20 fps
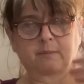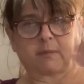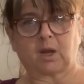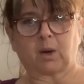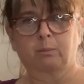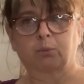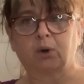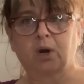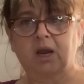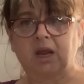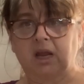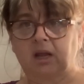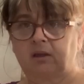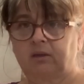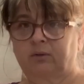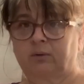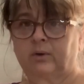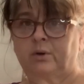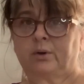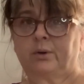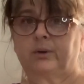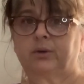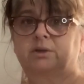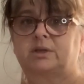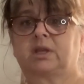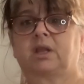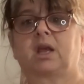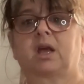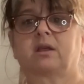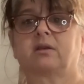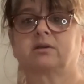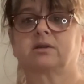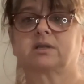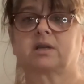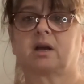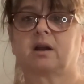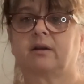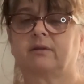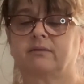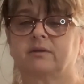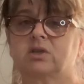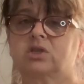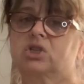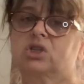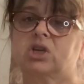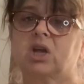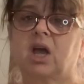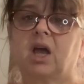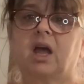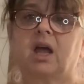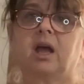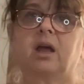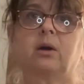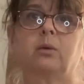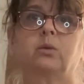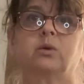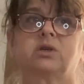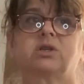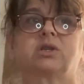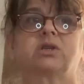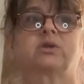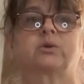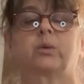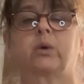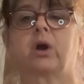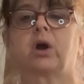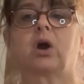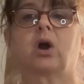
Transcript: Breaking through to the other side of the shed, which is where